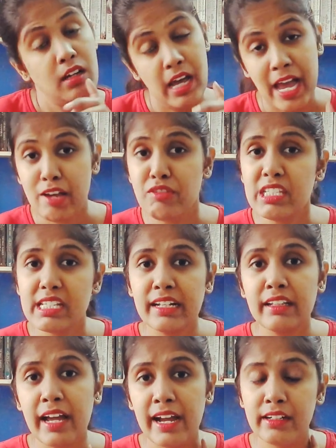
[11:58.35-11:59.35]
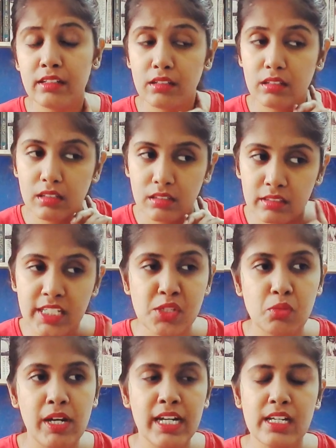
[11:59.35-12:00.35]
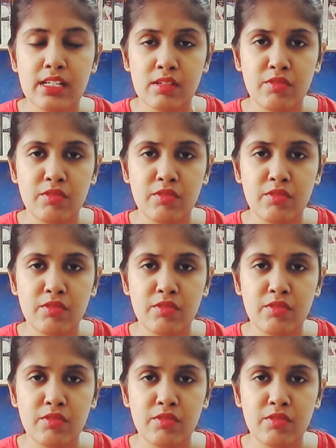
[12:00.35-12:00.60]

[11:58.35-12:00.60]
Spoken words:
Having said that, this one is a